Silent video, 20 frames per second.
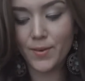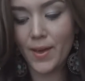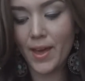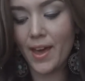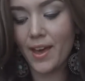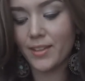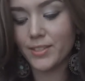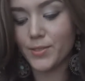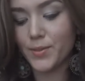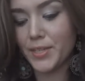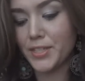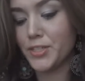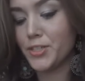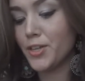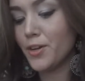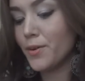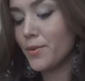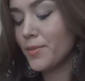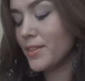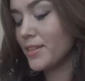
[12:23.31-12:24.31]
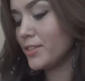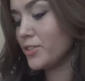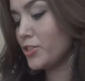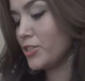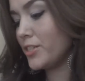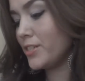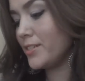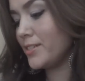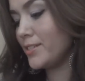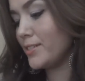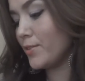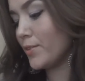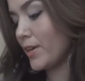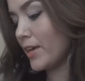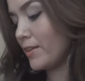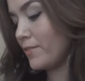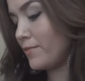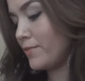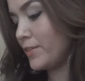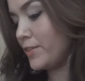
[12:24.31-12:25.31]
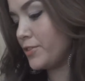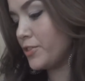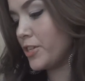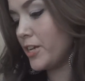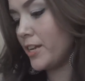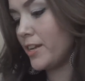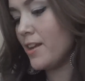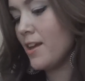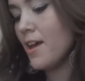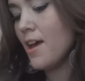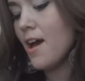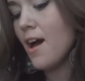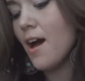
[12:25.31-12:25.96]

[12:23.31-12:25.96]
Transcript: Okay, so I showed the Chi Silk Infusion.